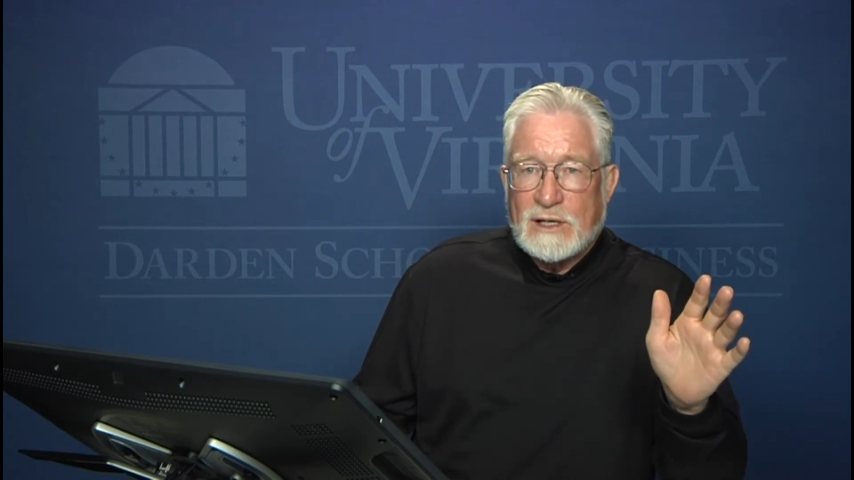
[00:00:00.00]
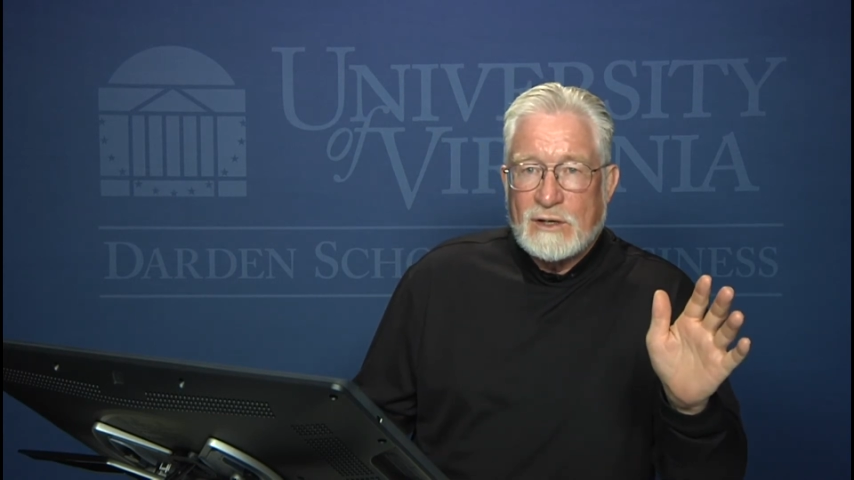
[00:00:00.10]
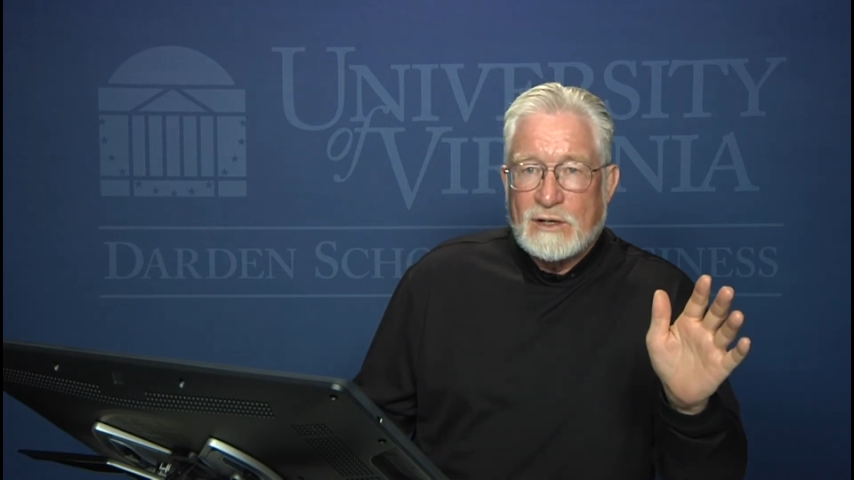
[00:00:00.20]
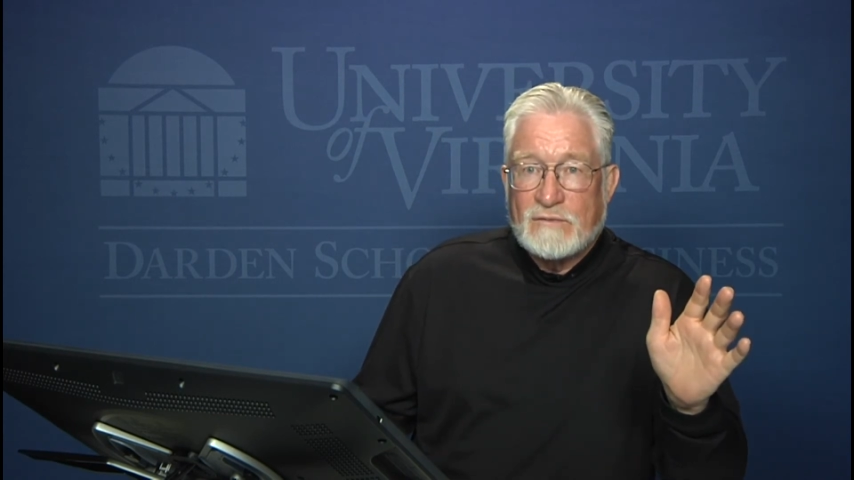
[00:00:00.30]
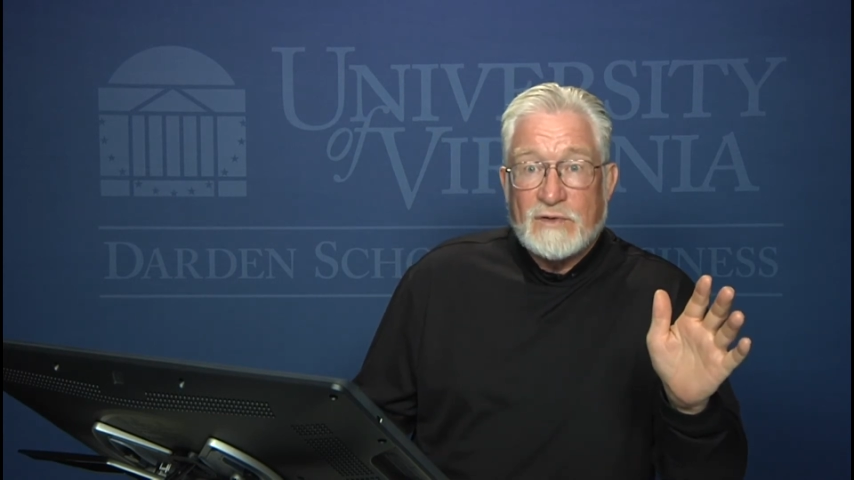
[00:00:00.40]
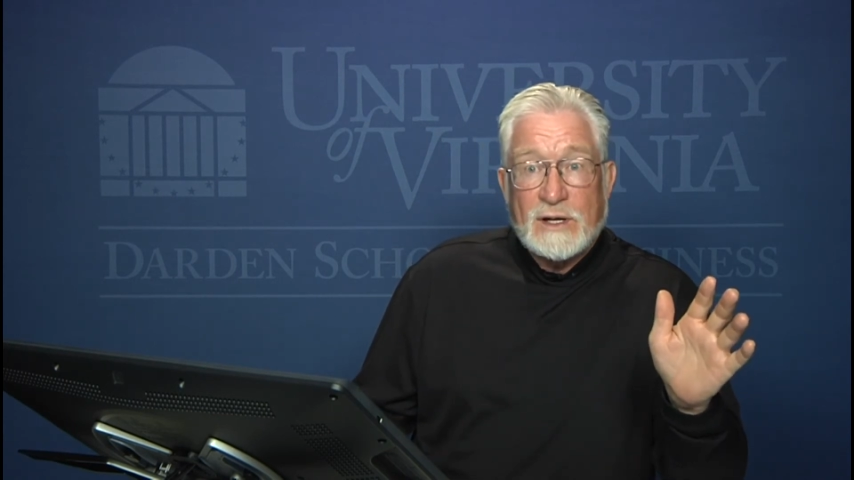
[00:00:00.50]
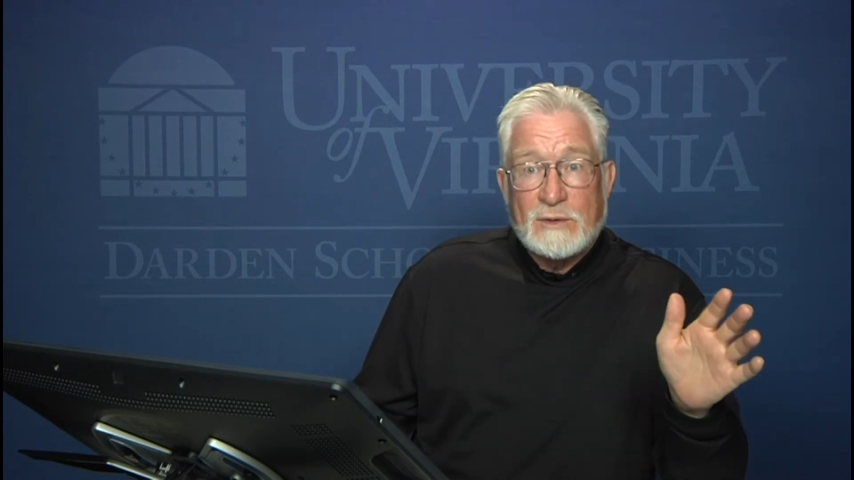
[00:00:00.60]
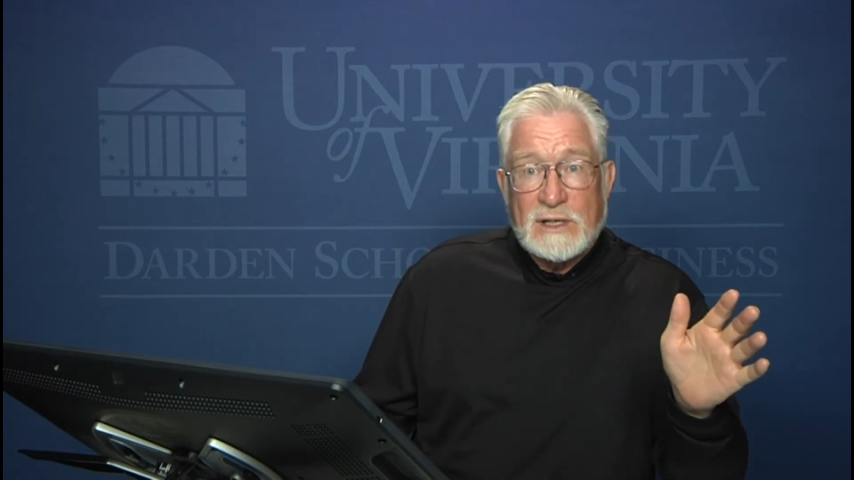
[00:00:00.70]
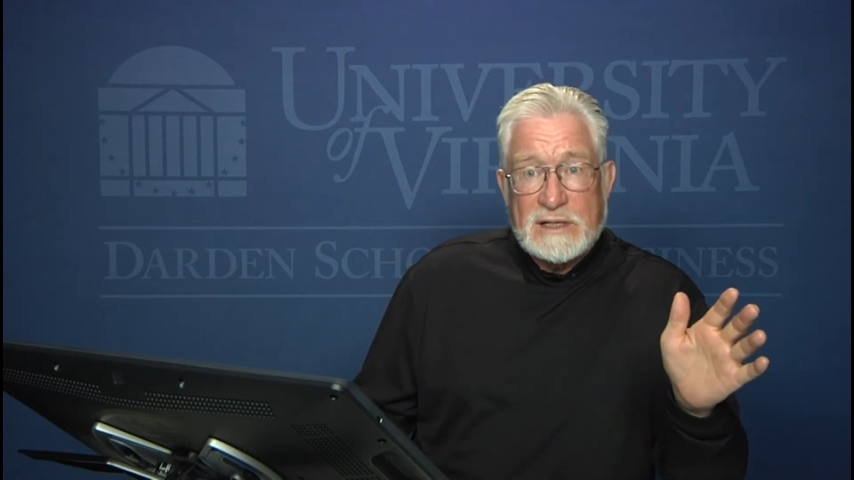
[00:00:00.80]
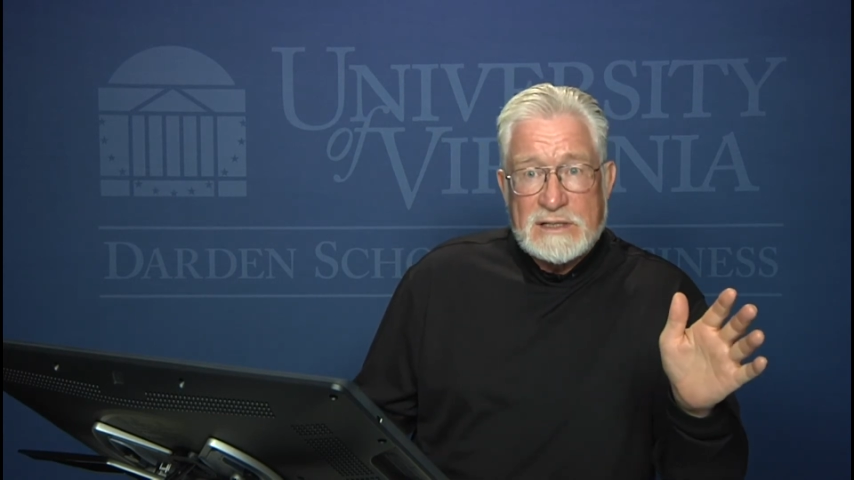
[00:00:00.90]
you can
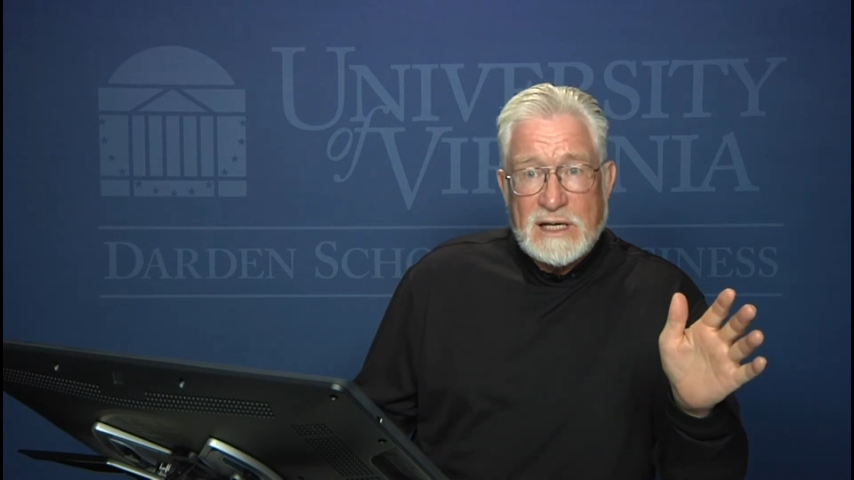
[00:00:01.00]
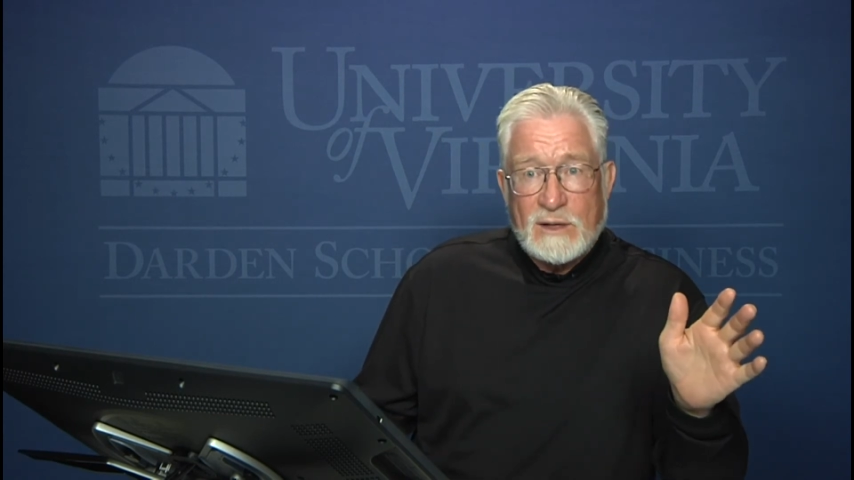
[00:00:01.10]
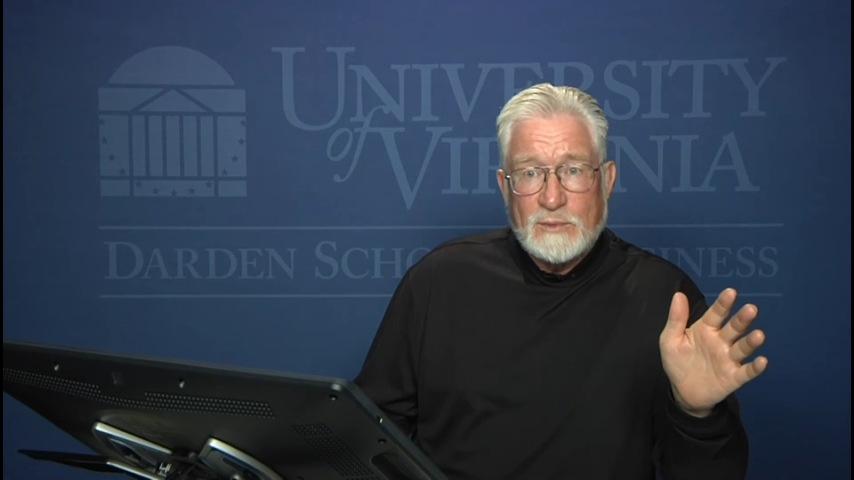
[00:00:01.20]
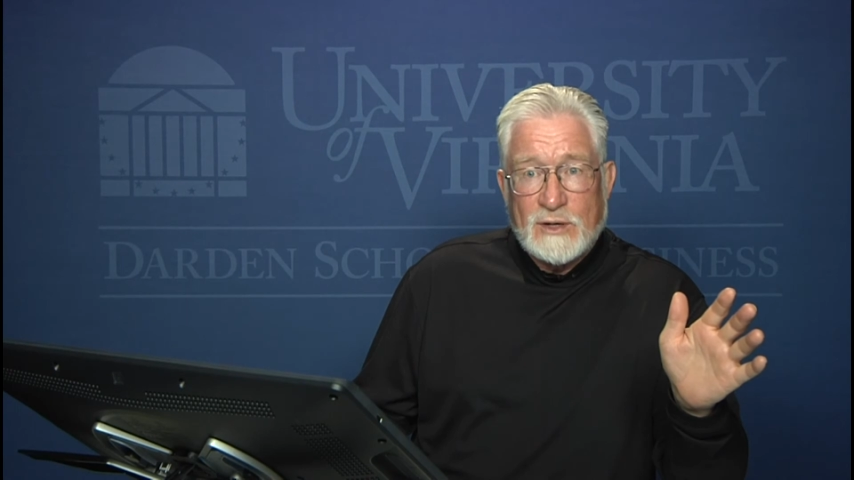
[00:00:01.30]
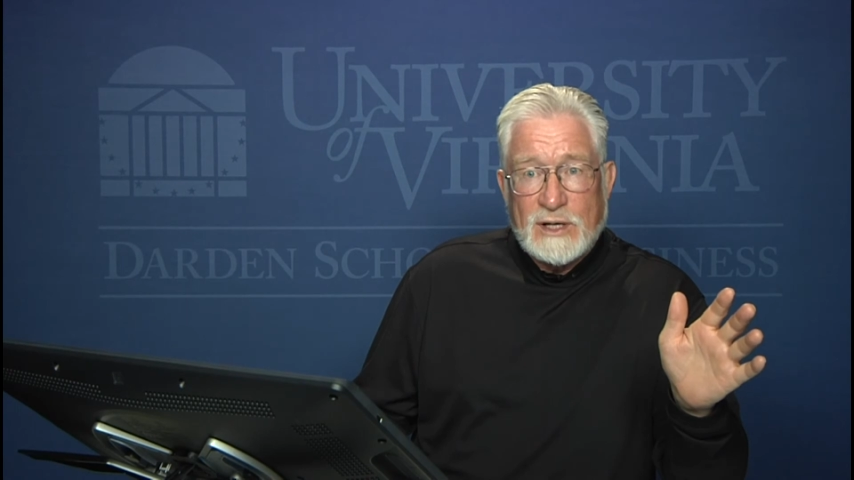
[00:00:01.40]
frequently tell pretty